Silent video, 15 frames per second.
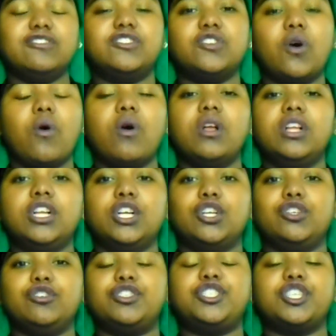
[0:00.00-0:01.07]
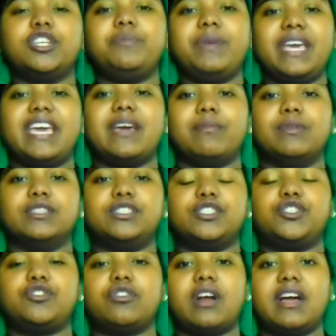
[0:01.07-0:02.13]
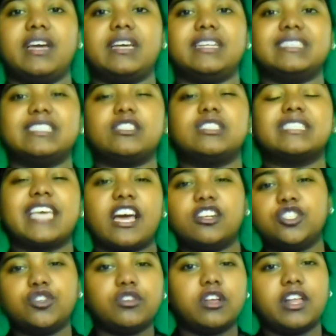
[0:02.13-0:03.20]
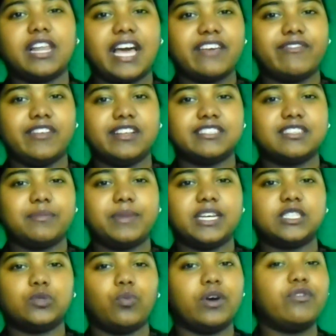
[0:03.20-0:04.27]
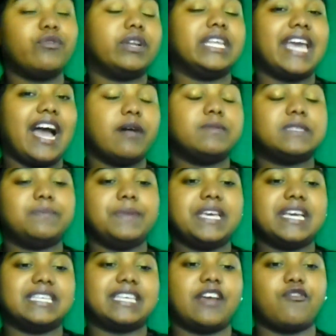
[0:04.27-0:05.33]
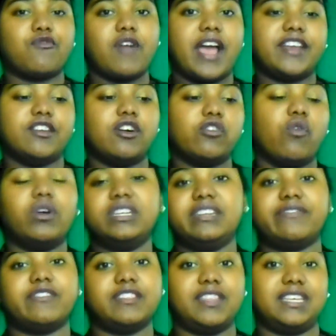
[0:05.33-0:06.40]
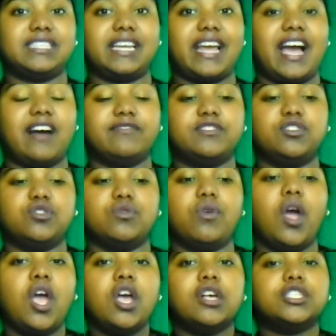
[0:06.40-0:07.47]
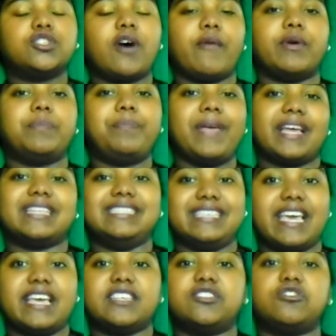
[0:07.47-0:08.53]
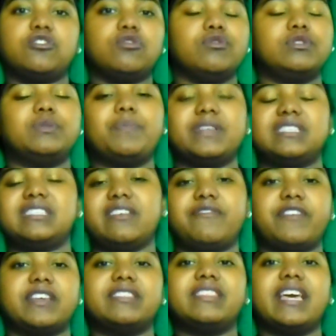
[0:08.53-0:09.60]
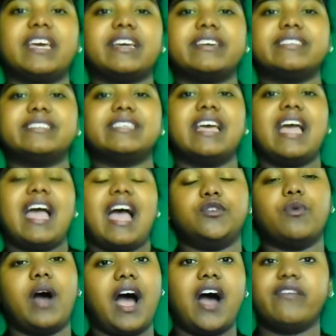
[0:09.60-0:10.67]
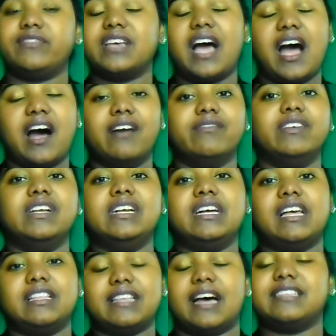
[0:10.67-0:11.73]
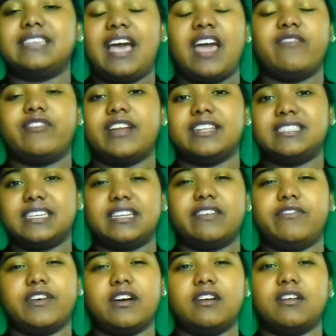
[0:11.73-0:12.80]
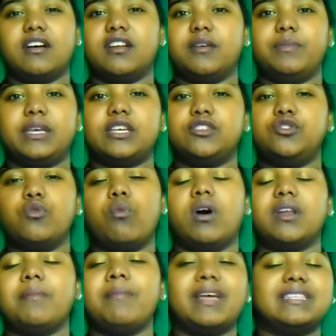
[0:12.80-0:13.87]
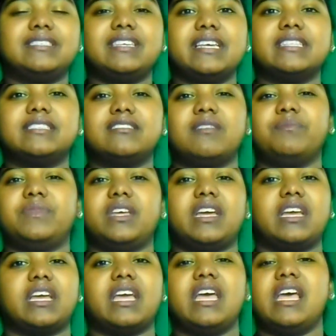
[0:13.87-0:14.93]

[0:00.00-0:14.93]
So you should be able to try and schedule your life a little bit. What really helps me is I write down all the different things that I have to do. So I would pick days to do specific things. You have to have that time for that significant other, because you want to maintain something